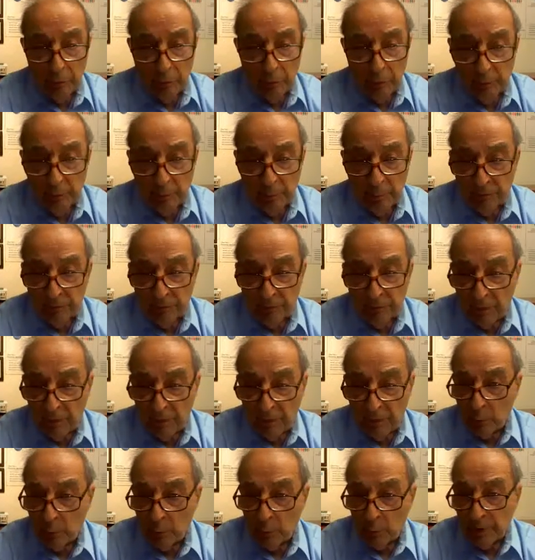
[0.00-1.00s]
deeply
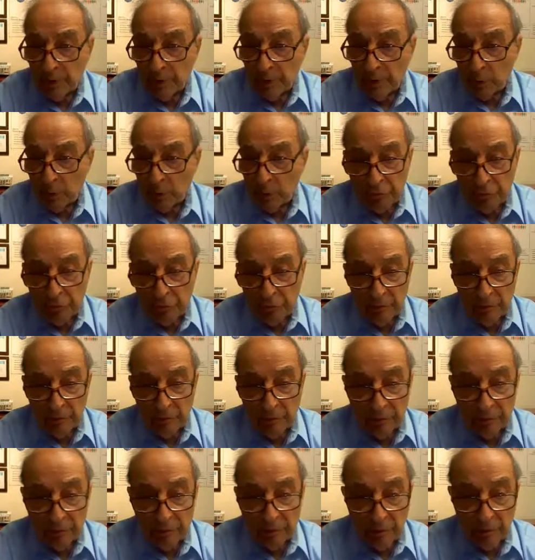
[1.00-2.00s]
engaged in the whole
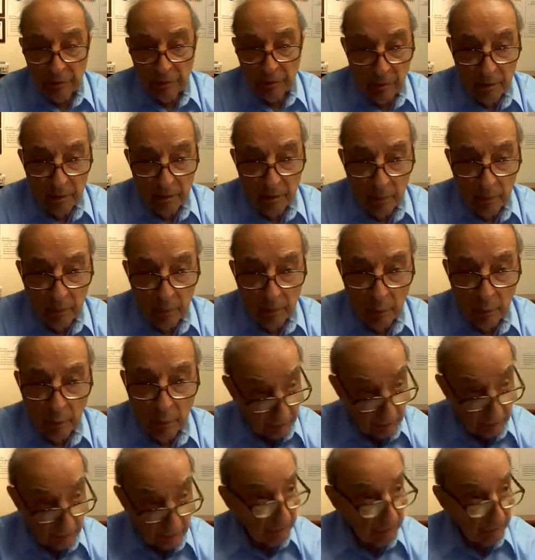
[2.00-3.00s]
privacy issue
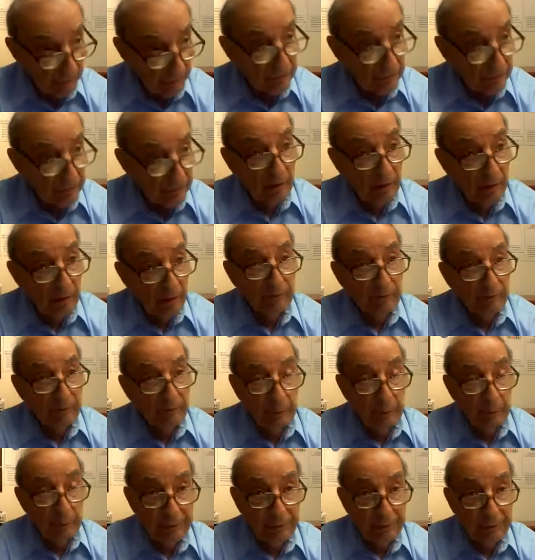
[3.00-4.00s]
and
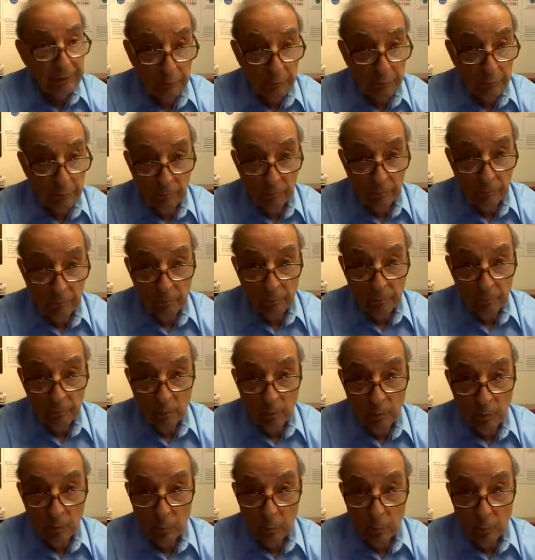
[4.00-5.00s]
how HIPAA
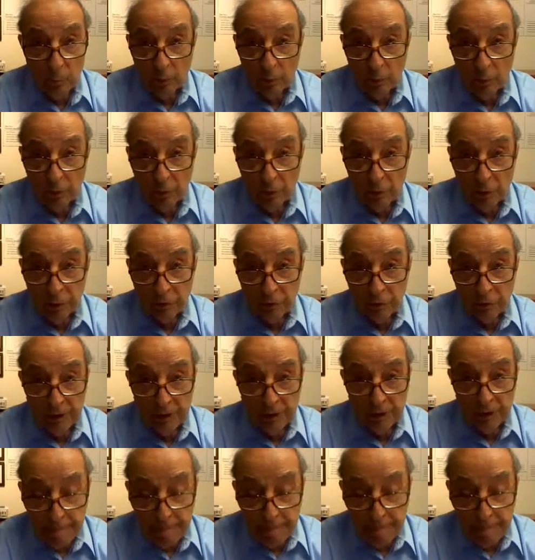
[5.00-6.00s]

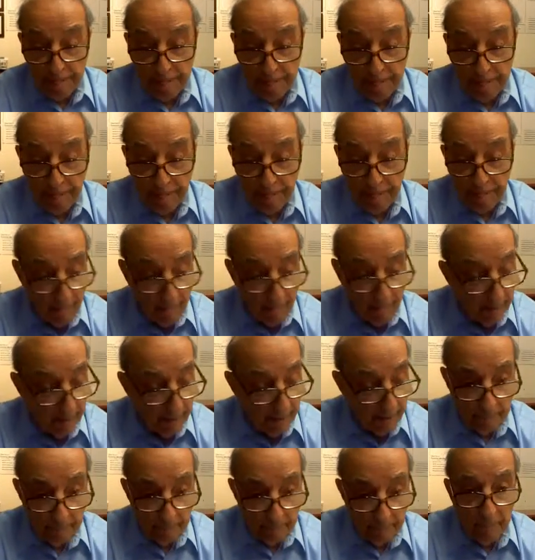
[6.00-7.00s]
relates to
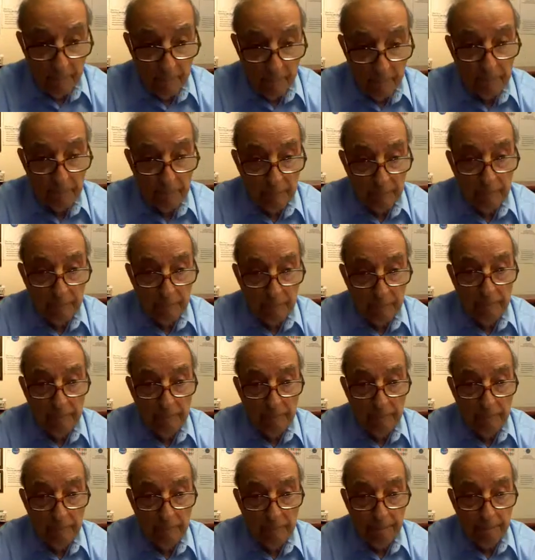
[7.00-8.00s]
various
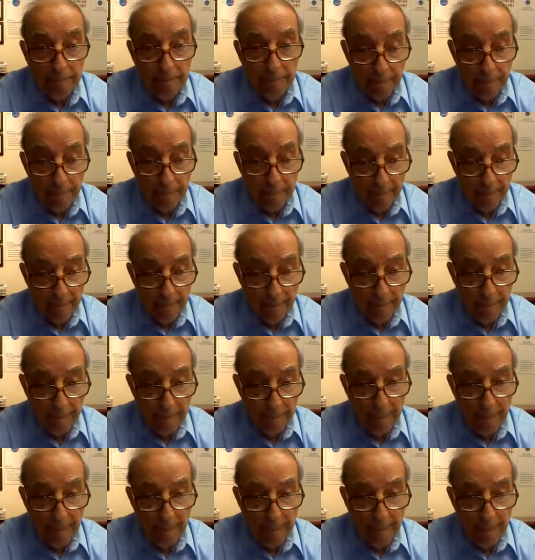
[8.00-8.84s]
aspects of employee benefits,